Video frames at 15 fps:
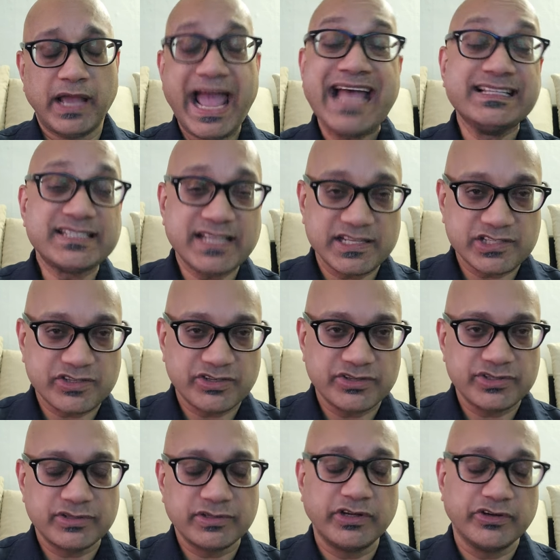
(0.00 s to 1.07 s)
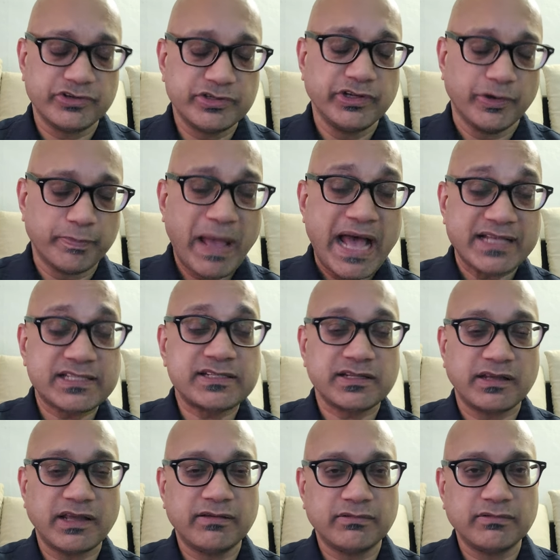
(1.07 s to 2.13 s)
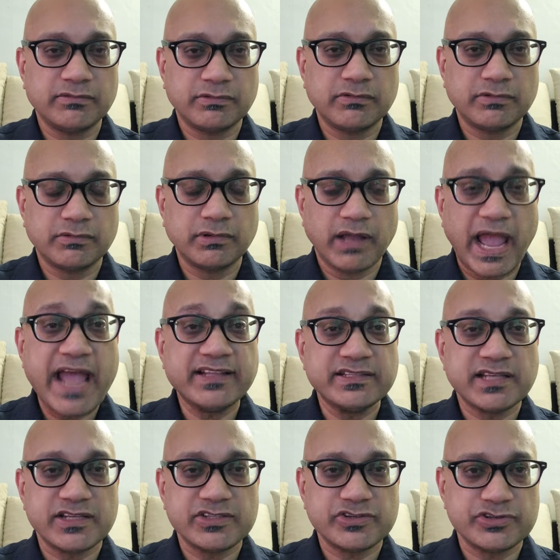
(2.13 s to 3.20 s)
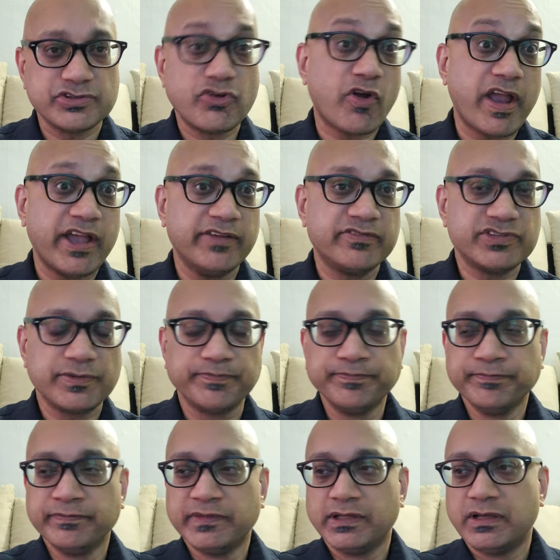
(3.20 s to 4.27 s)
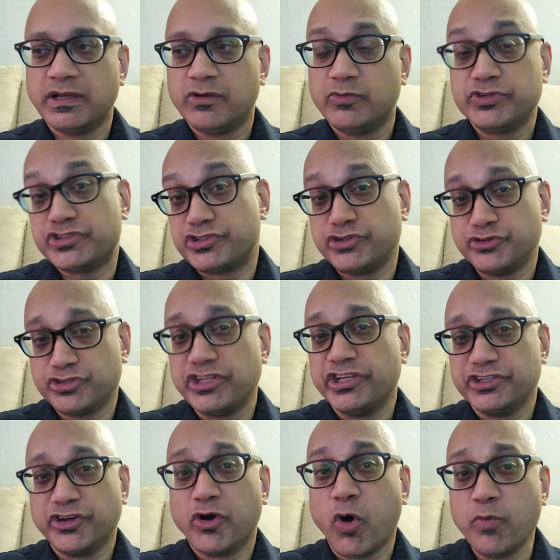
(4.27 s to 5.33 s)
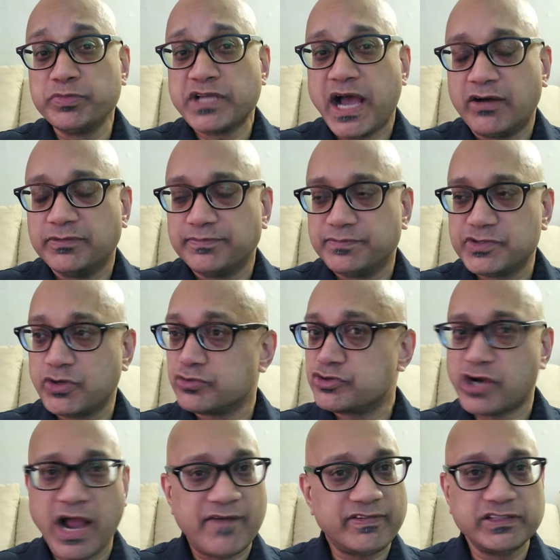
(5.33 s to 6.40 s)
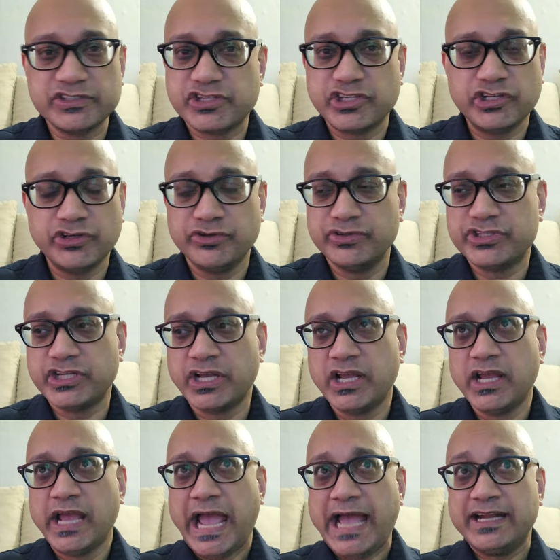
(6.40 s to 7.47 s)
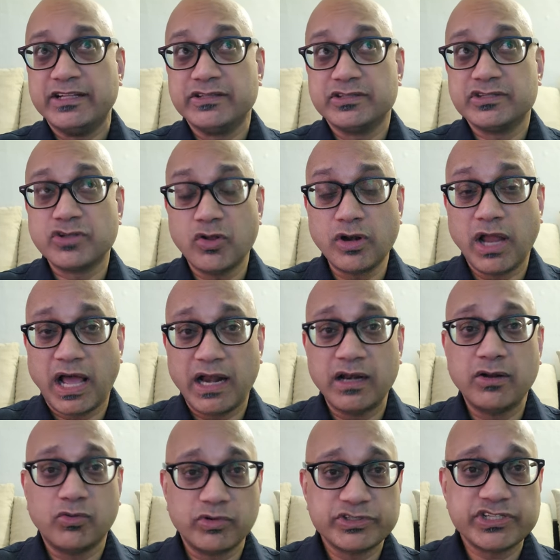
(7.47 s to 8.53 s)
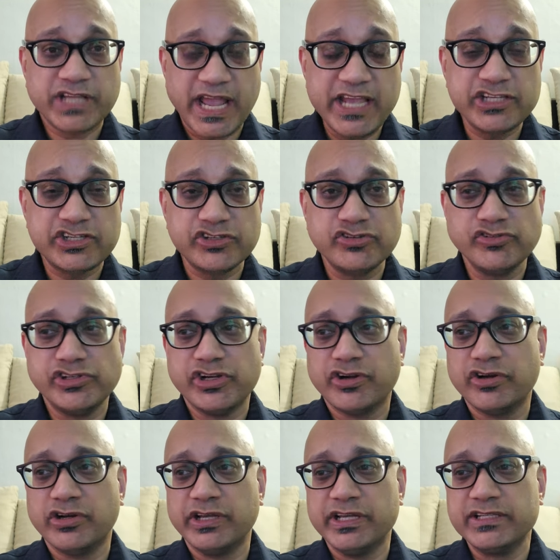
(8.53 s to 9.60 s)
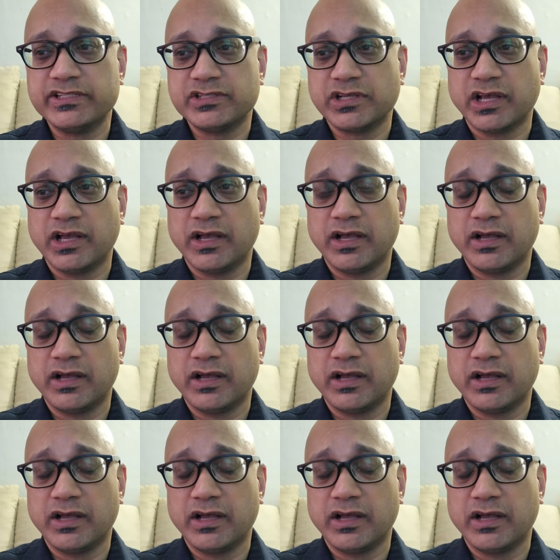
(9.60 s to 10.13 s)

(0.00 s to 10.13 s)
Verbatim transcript: ancestors, your your past ancestors' graves, which is usually in your hometown. So travel is huge. And in Seollal, which is Asian New Year, is